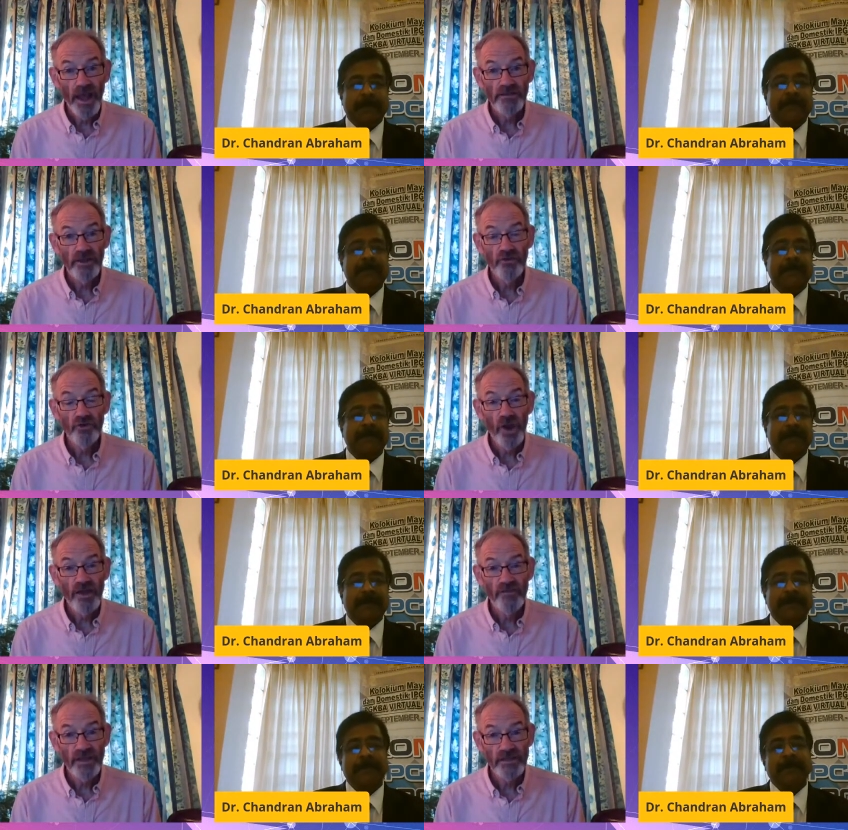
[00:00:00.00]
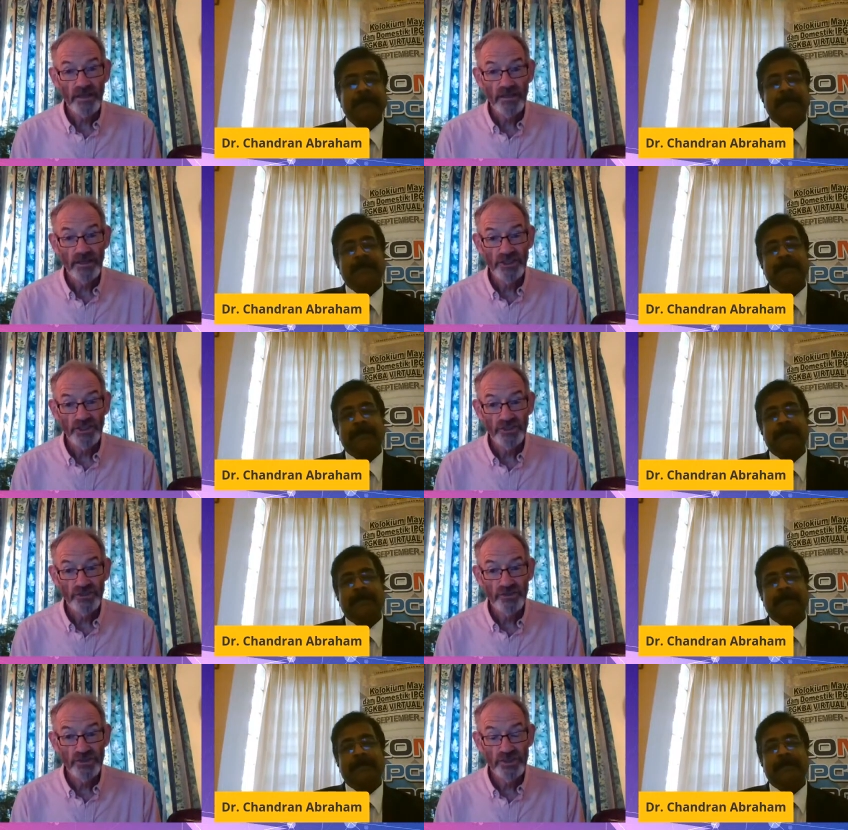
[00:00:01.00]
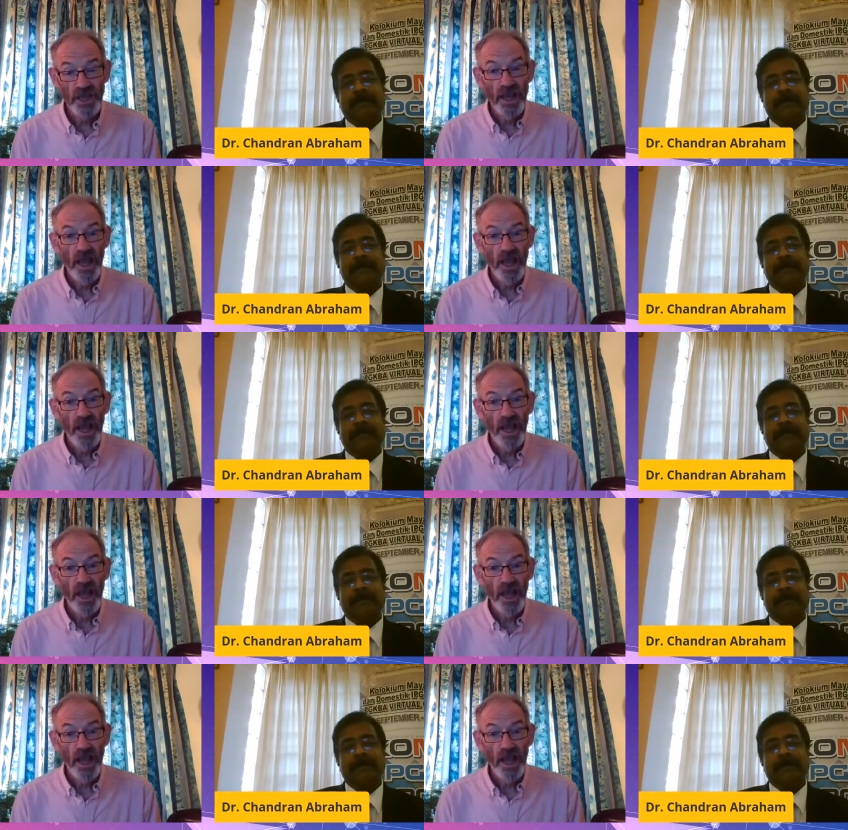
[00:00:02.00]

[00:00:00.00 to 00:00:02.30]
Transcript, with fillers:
Speaker 1: I think you have ethical issues